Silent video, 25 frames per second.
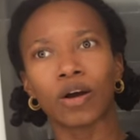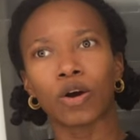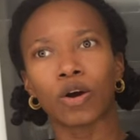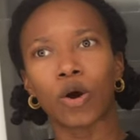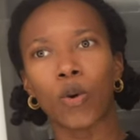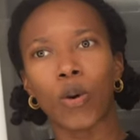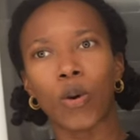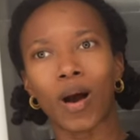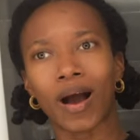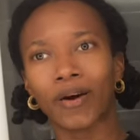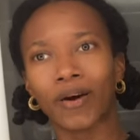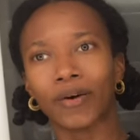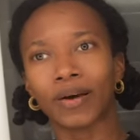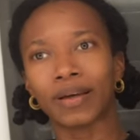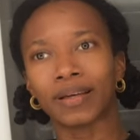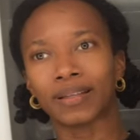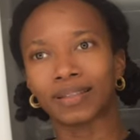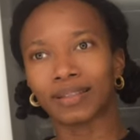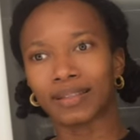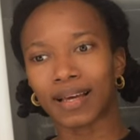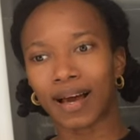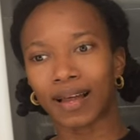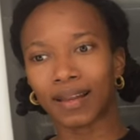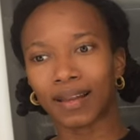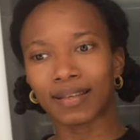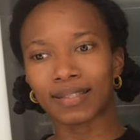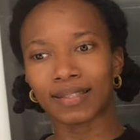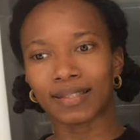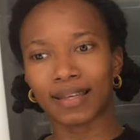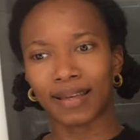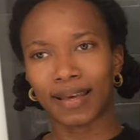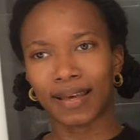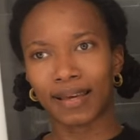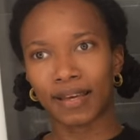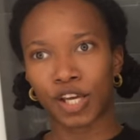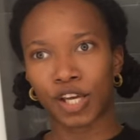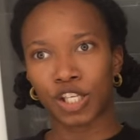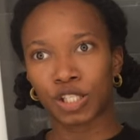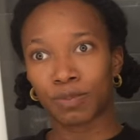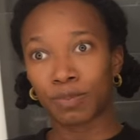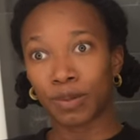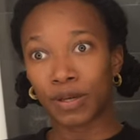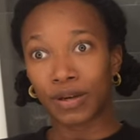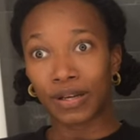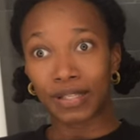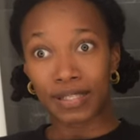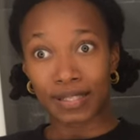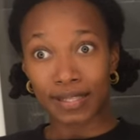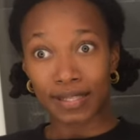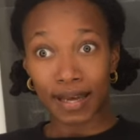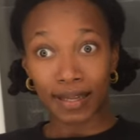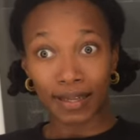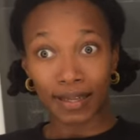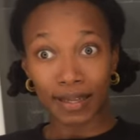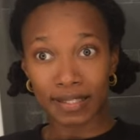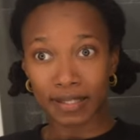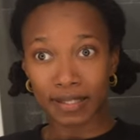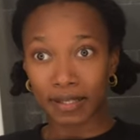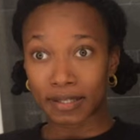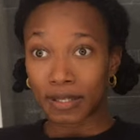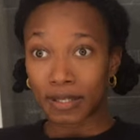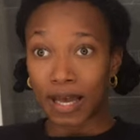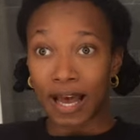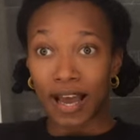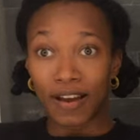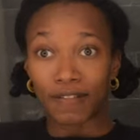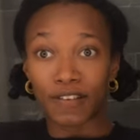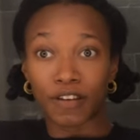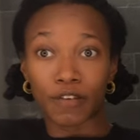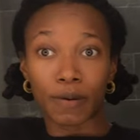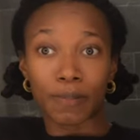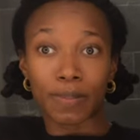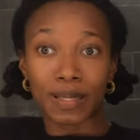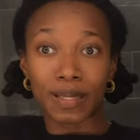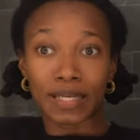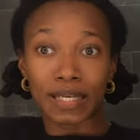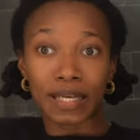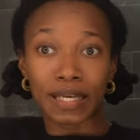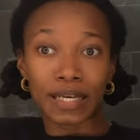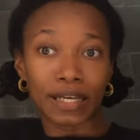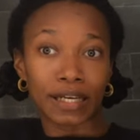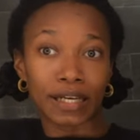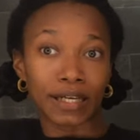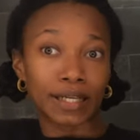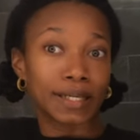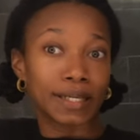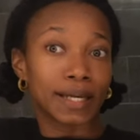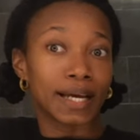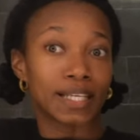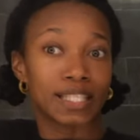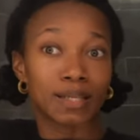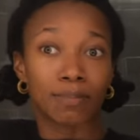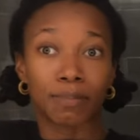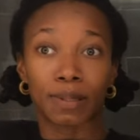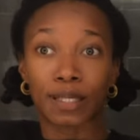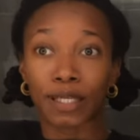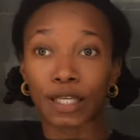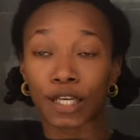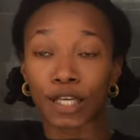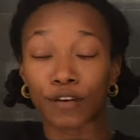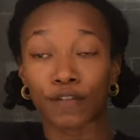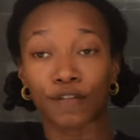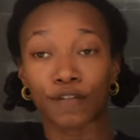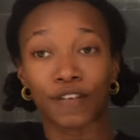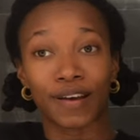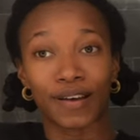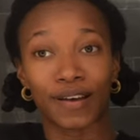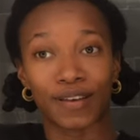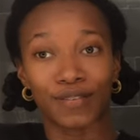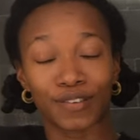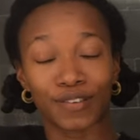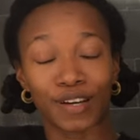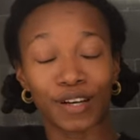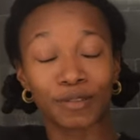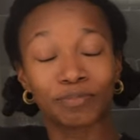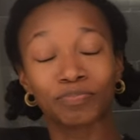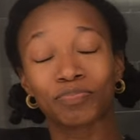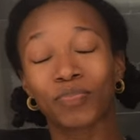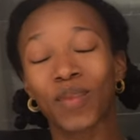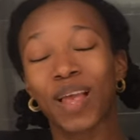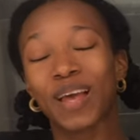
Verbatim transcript: go out in Dallas and like experience Dallas because I've never been here. He hasn't been here in forever.